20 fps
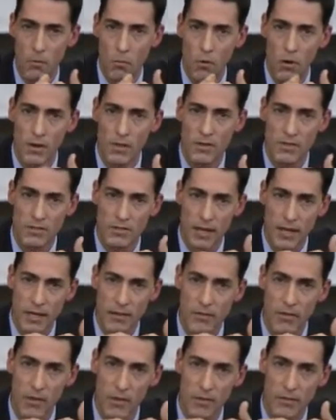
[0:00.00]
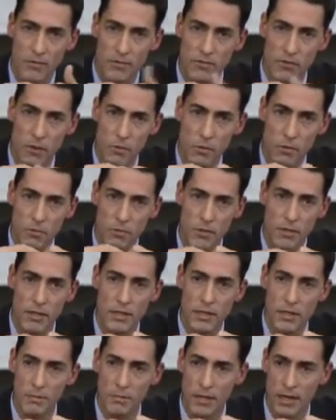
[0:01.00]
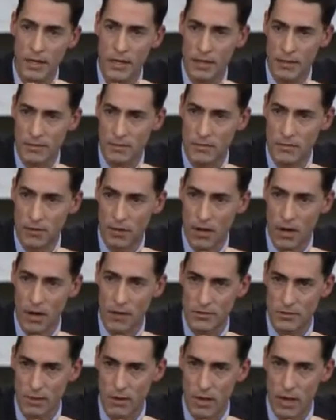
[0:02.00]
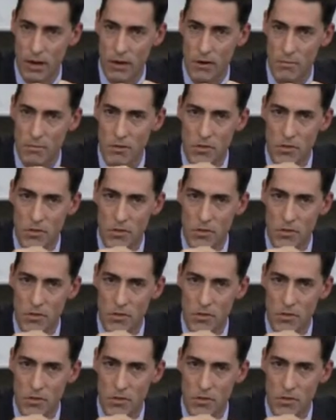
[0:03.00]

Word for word: One of the second things is that we really need to be connected to the cost of care.